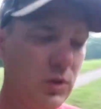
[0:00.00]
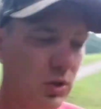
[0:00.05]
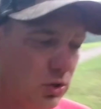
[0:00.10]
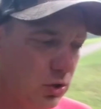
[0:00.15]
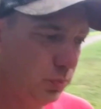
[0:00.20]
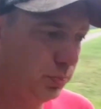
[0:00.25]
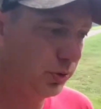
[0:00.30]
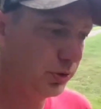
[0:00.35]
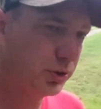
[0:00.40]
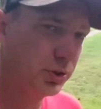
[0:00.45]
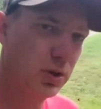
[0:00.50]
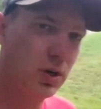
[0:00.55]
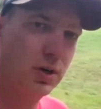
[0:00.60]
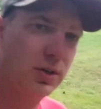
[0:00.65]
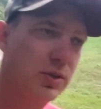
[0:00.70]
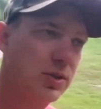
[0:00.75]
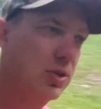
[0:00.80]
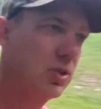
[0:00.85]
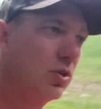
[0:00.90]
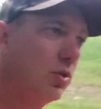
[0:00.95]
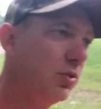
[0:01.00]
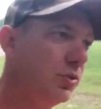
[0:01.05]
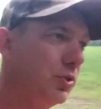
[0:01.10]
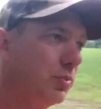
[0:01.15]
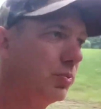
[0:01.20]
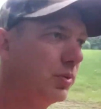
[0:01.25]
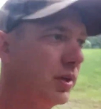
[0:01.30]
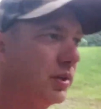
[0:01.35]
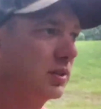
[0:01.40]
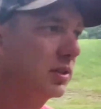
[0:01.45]
you put your heart and soul into a
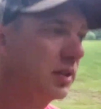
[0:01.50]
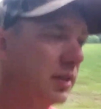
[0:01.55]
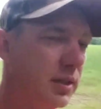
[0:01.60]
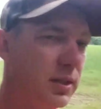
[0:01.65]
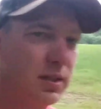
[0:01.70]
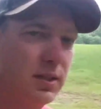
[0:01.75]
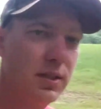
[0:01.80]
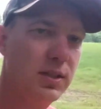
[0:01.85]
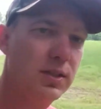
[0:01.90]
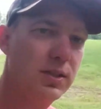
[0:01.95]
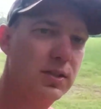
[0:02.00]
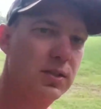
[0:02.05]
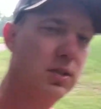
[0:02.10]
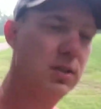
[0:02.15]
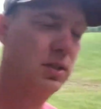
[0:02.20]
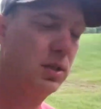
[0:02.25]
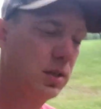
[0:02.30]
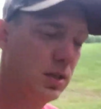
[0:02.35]
place like this.